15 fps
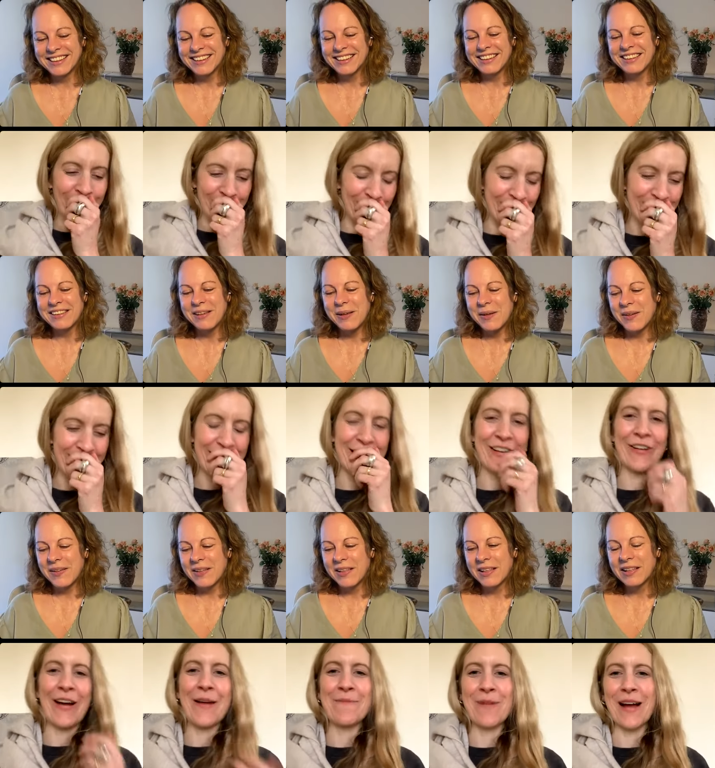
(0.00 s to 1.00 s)
Speaker 1: You know,
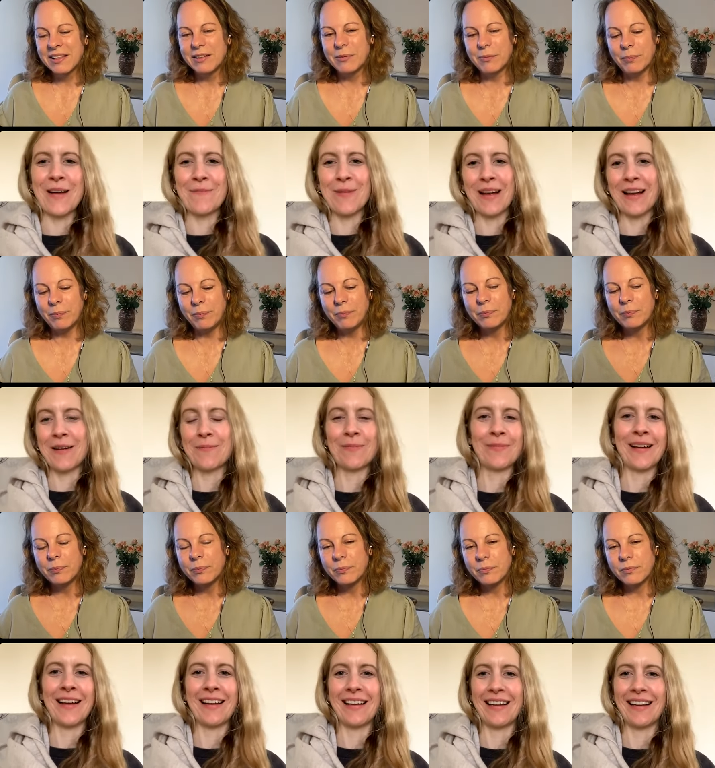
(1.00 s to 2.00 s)
I'm
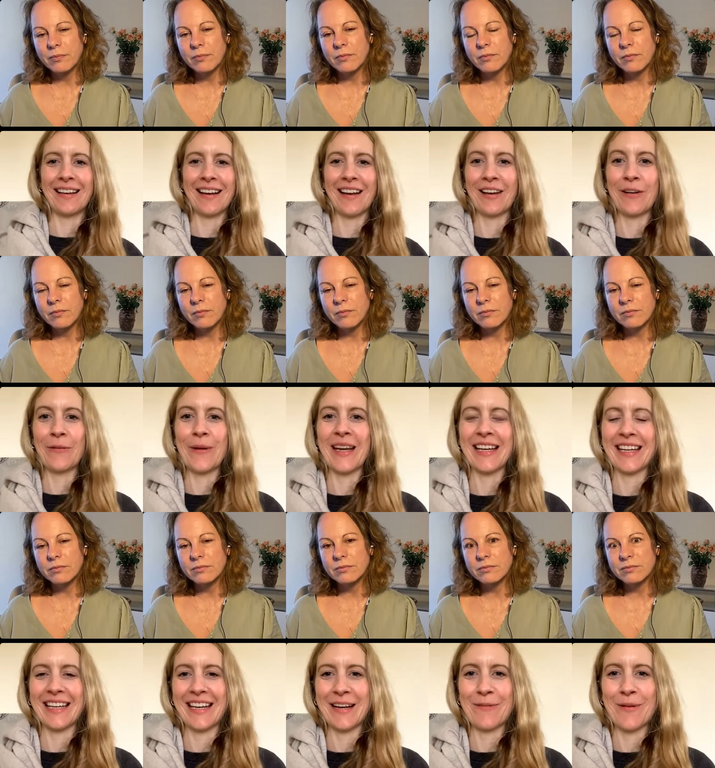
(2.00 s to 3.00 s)
an awakening
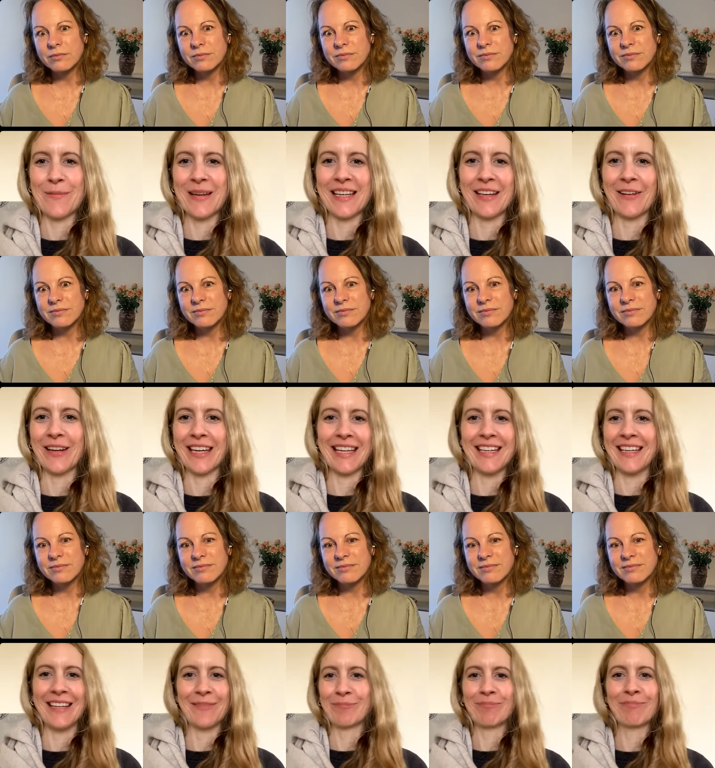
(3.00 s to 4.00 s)
women yogini
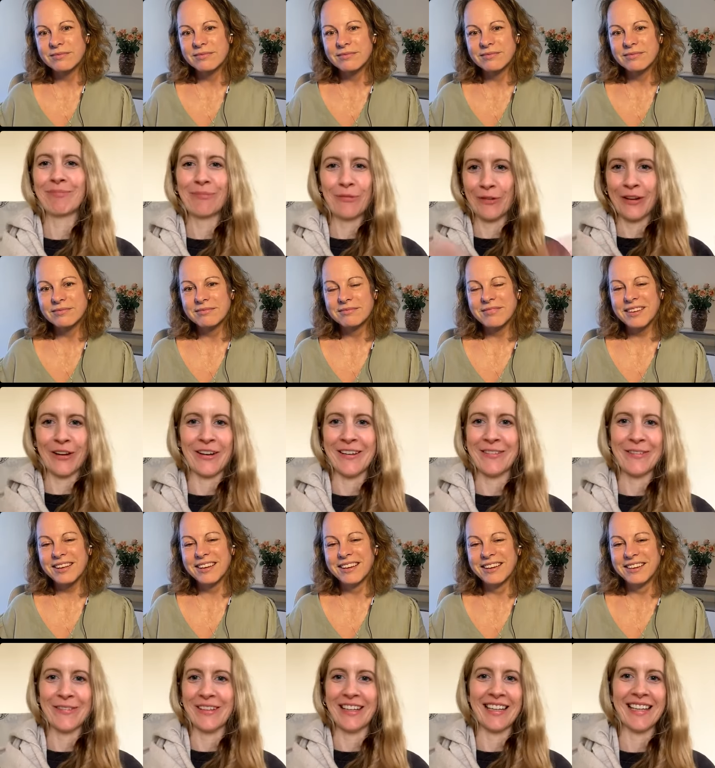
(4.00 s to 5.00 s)
for life.
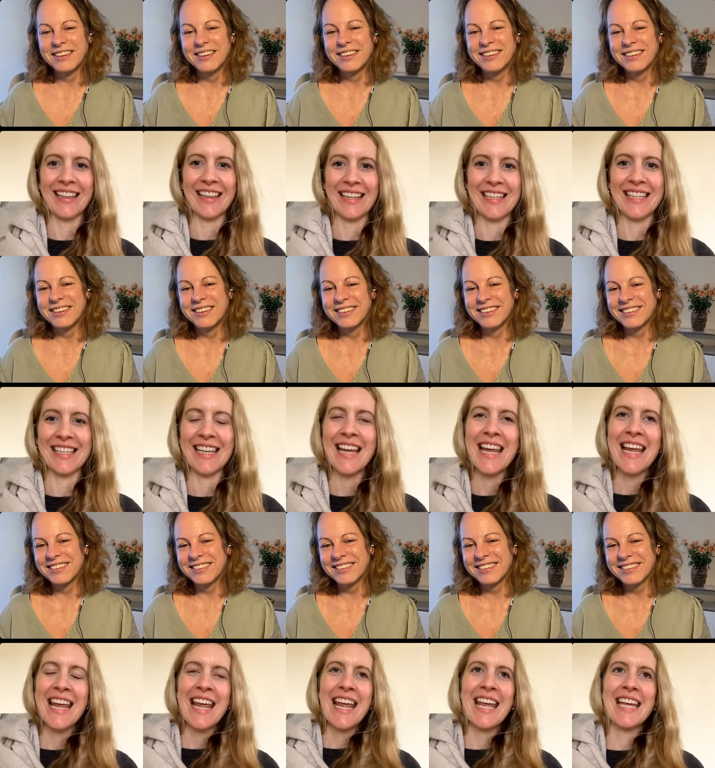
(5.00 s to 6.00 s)
Like this,
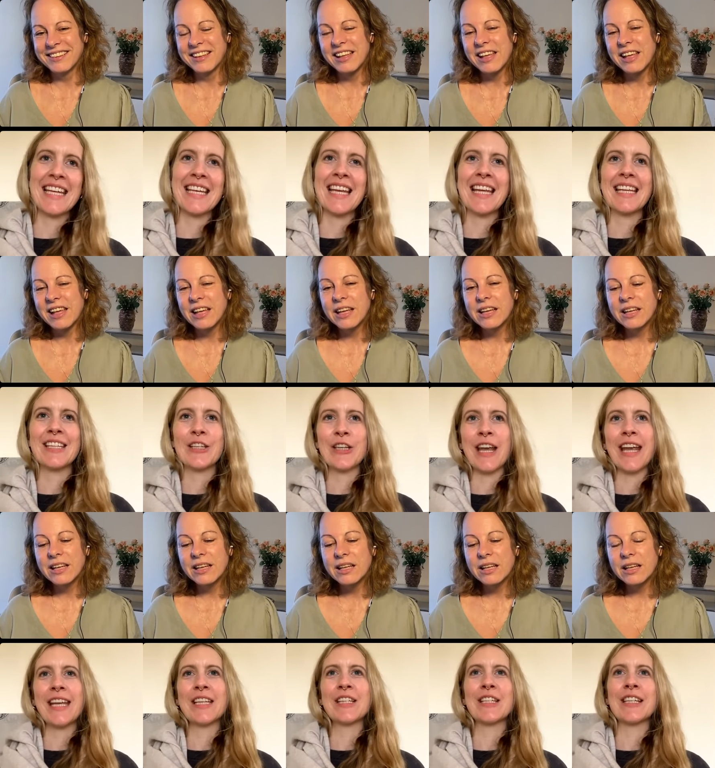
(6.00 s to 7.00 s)
it
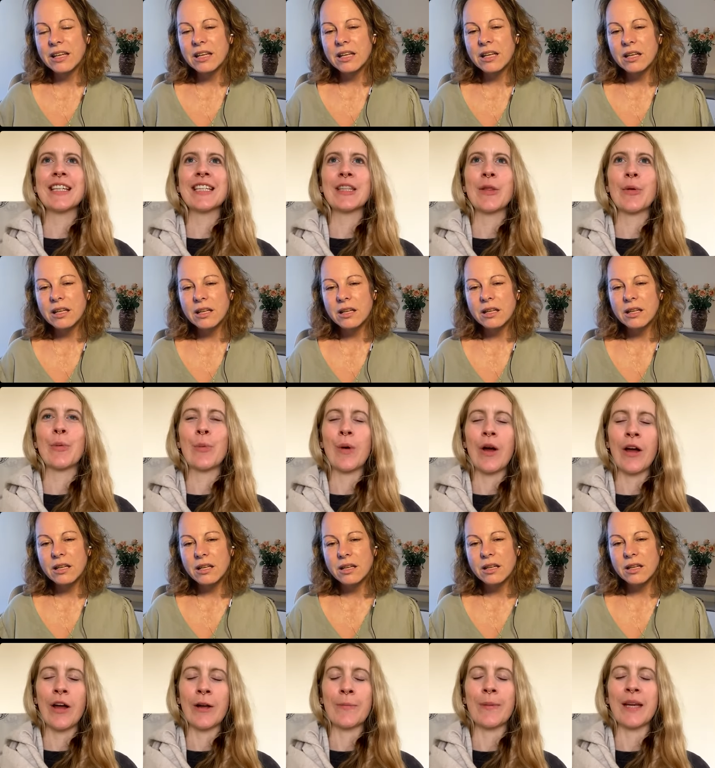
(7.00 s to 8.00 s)
changes the work
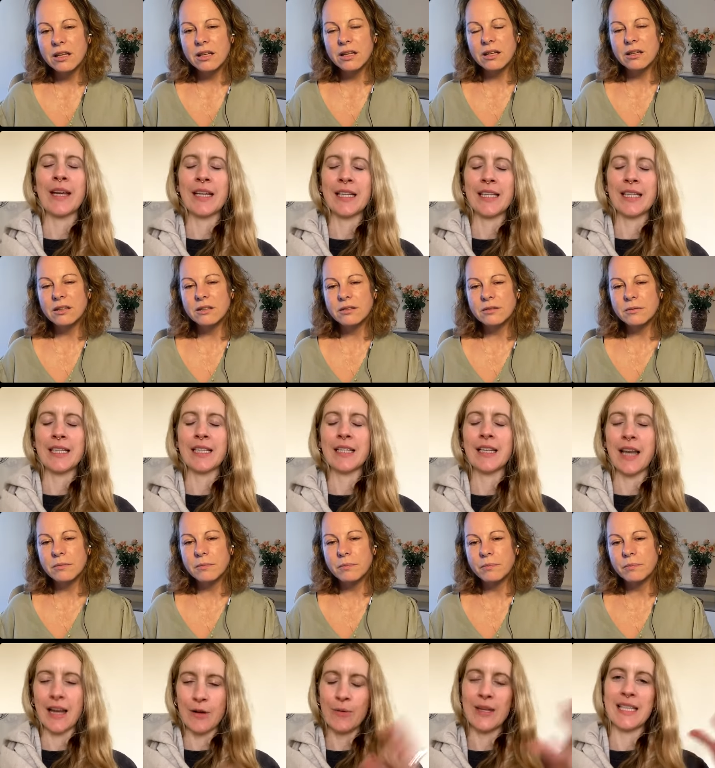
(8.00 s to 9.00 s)
because, like
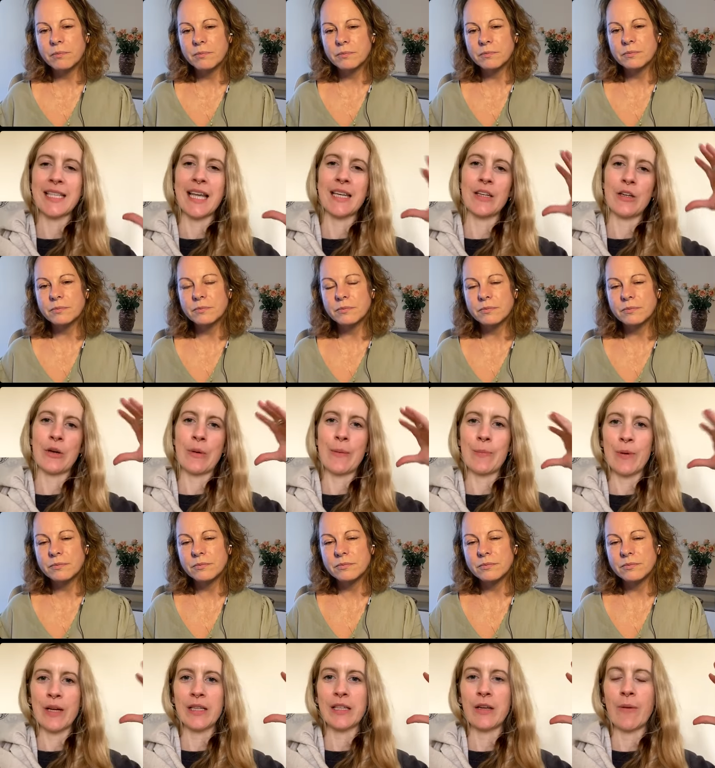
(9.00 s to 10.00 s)
we said, you know, it brings
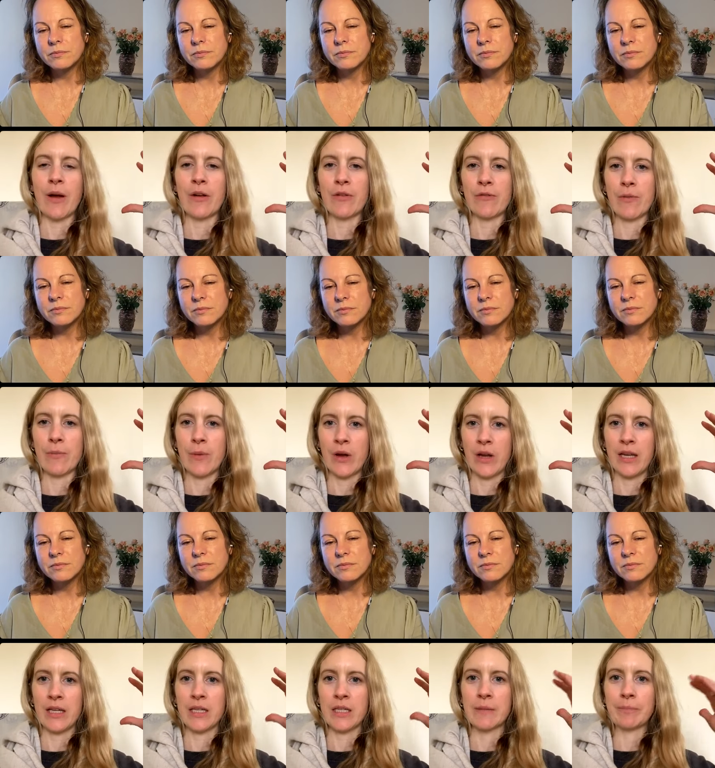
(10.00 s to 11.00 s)
you out of the
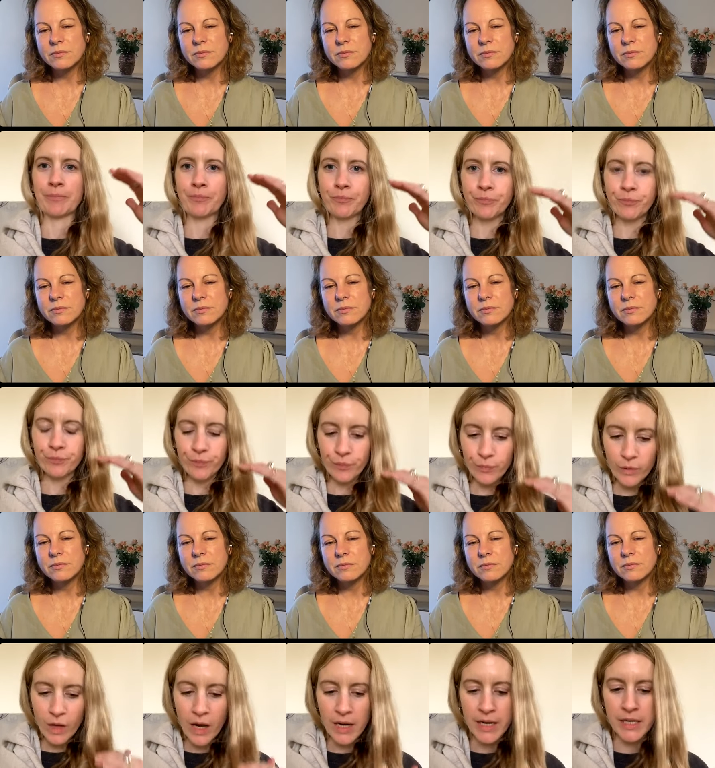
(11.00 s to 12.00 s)
mind and
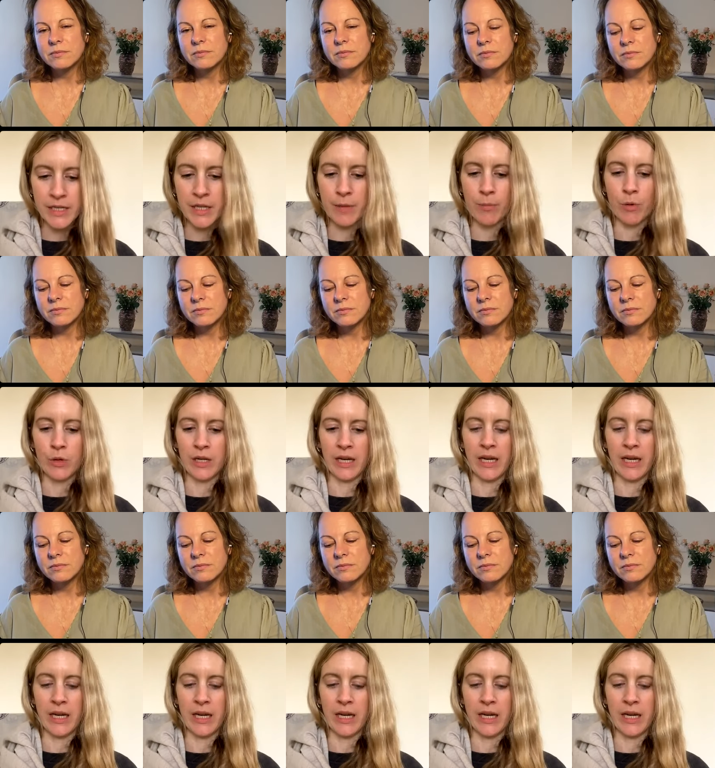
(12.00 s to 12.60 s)
into the body.